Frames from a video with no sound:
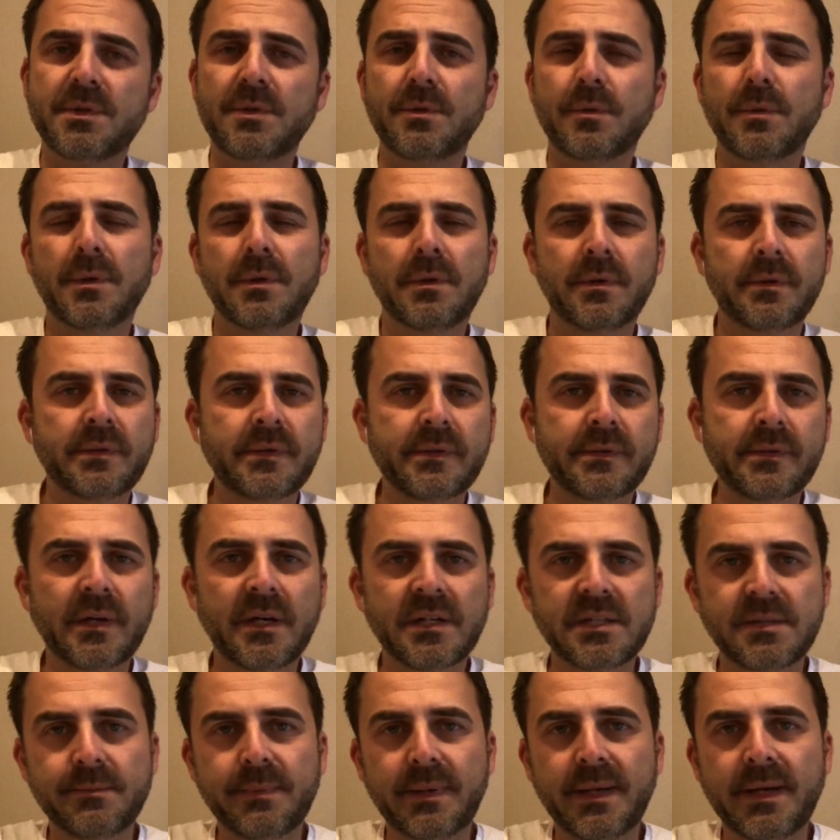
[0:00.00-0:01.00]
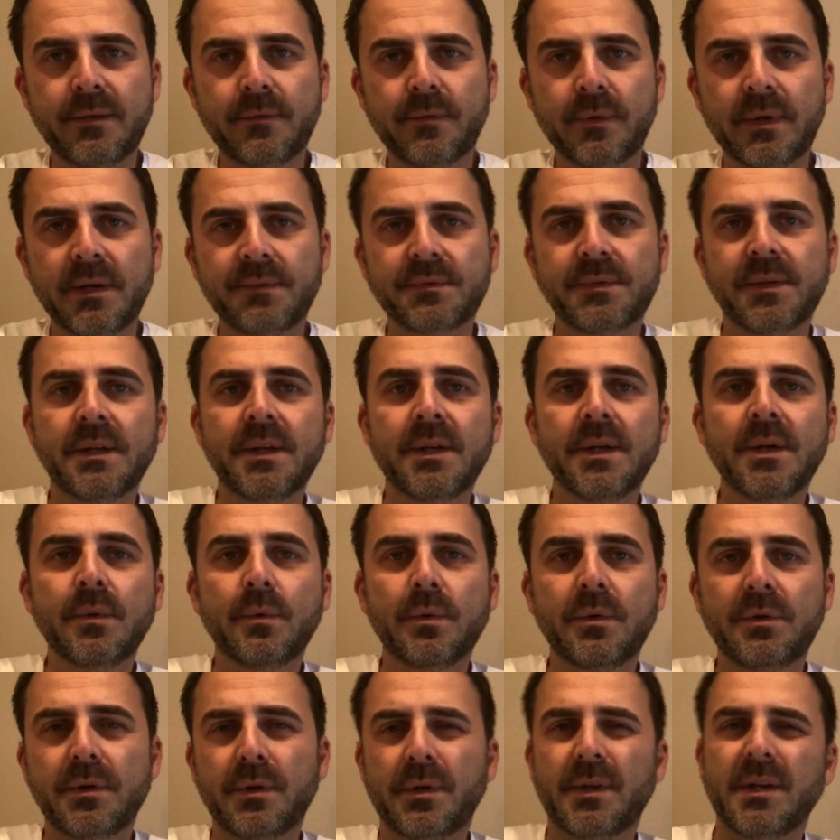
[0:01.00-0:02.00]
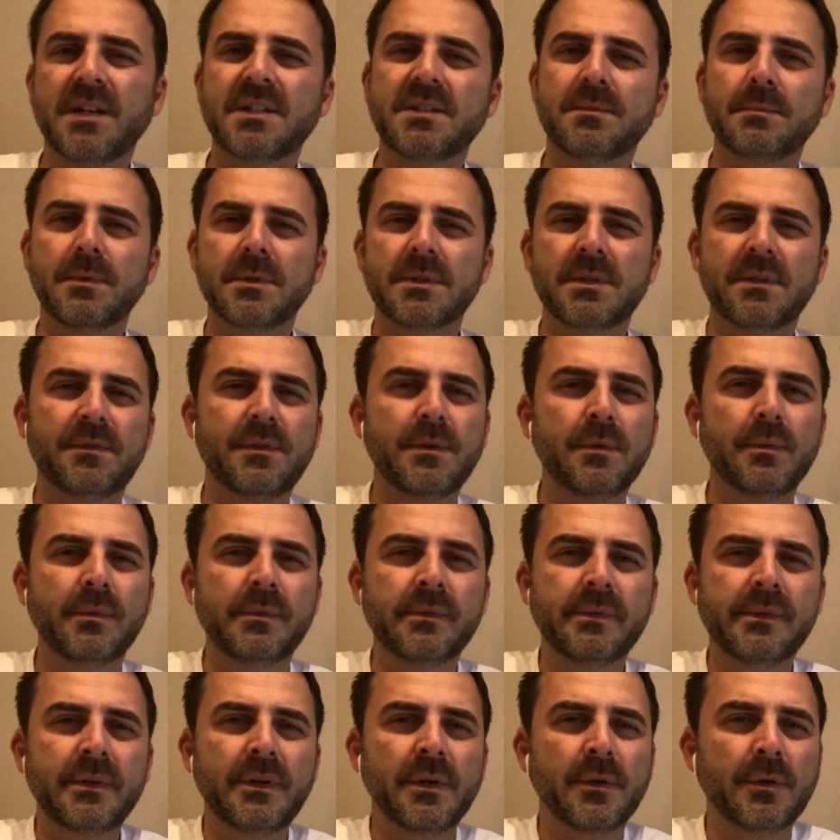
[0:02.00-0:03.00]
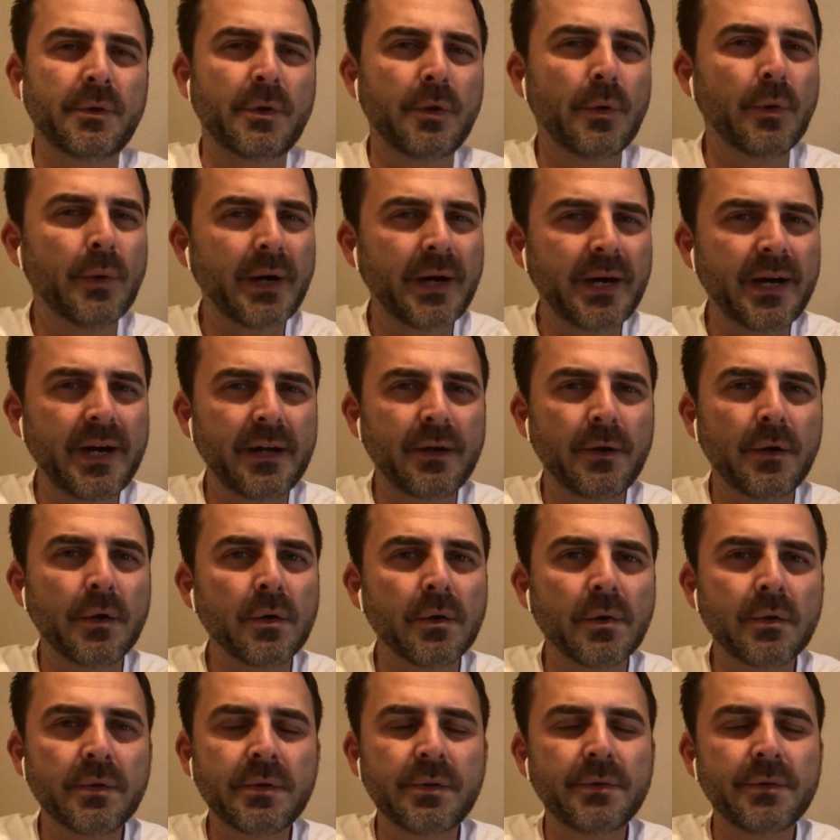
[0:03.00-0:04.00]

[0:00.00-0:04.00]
you don't want to cause a bad rift with your customers if you go higher.